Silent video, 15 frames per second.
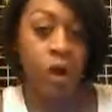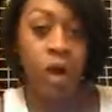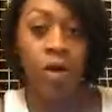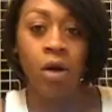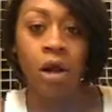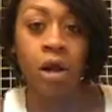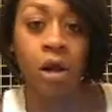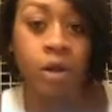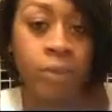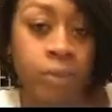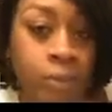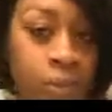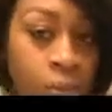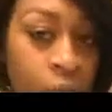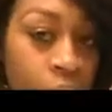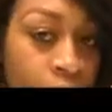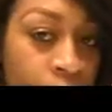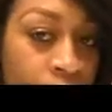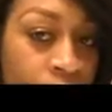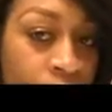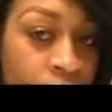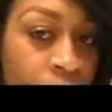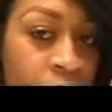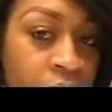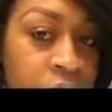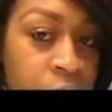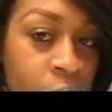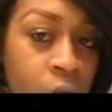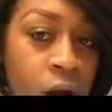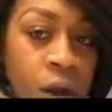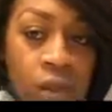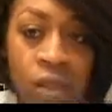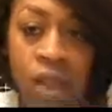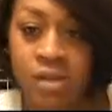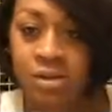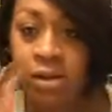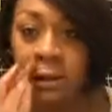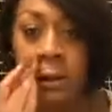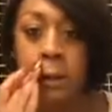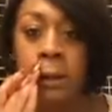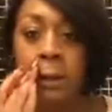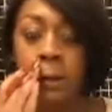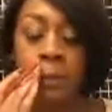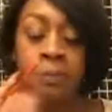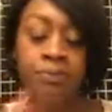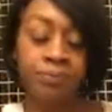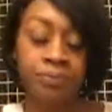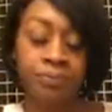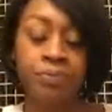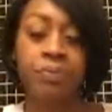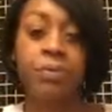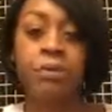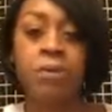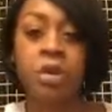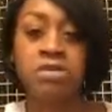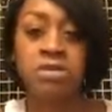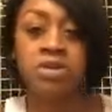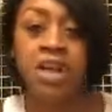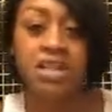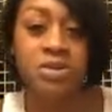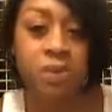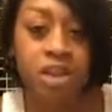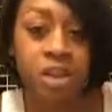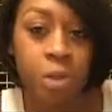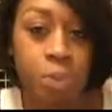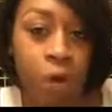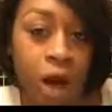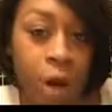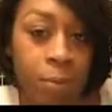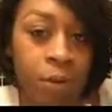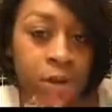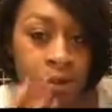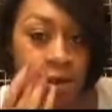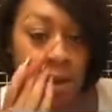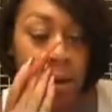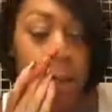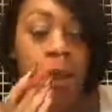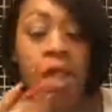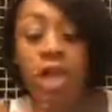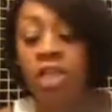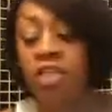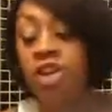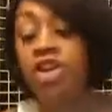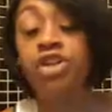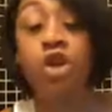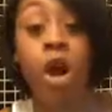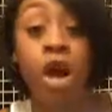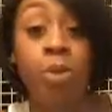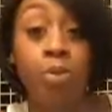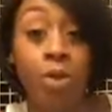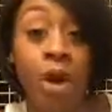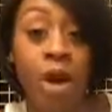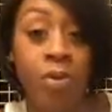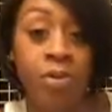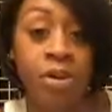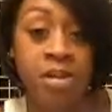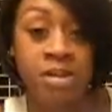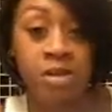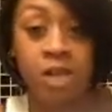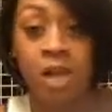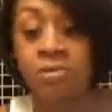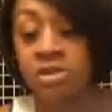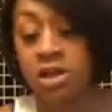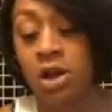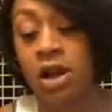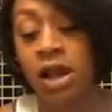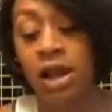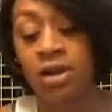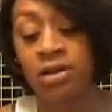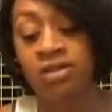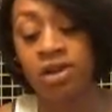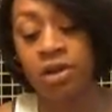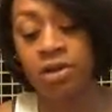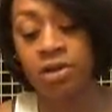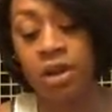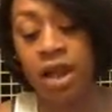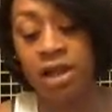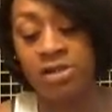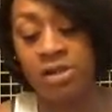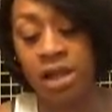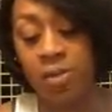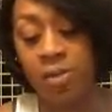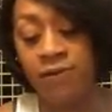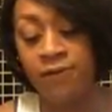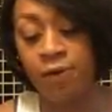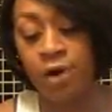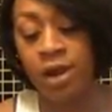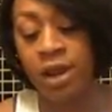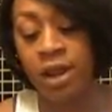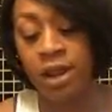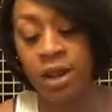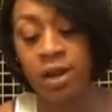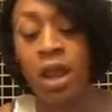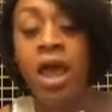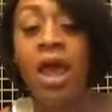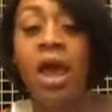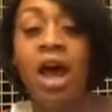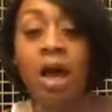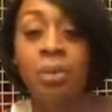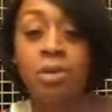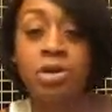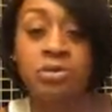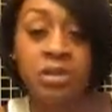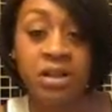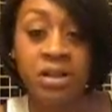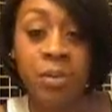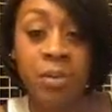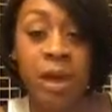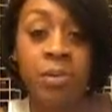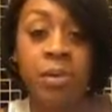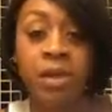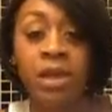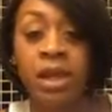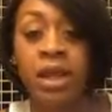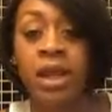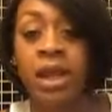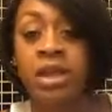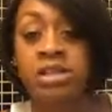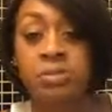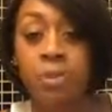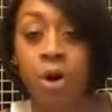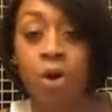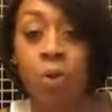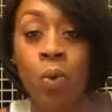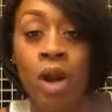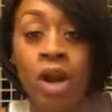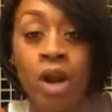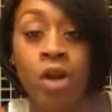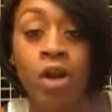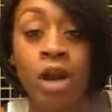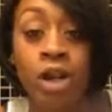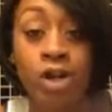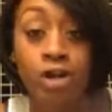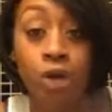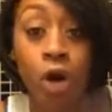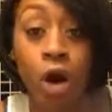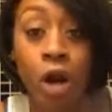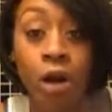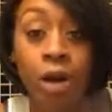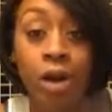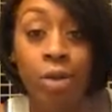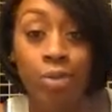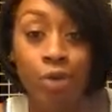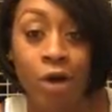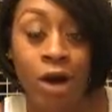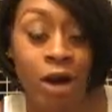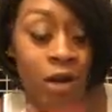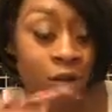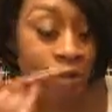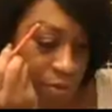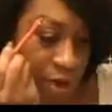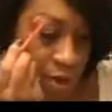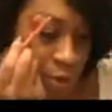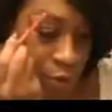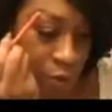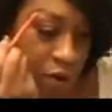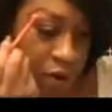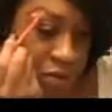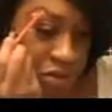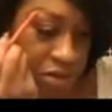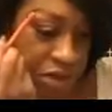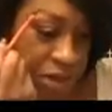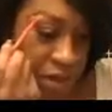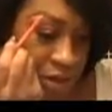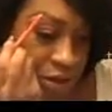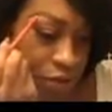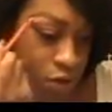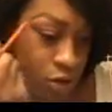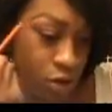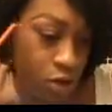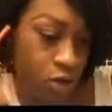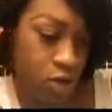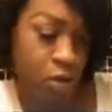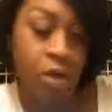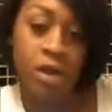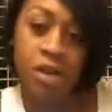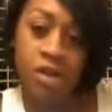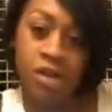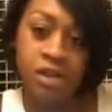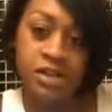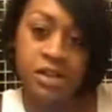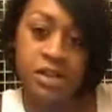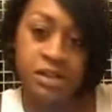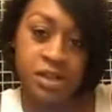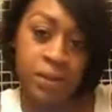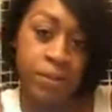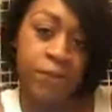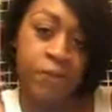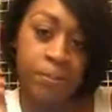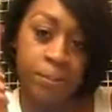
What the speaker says: Okay. For the most part, that's good. So that's with the brow pencil, the dark brown pencil. I'm sorry, I didn't tell you guys that beforehand. I'm using the Maybelline Expert Wear in dark brown. Being a brown skin girl, this is the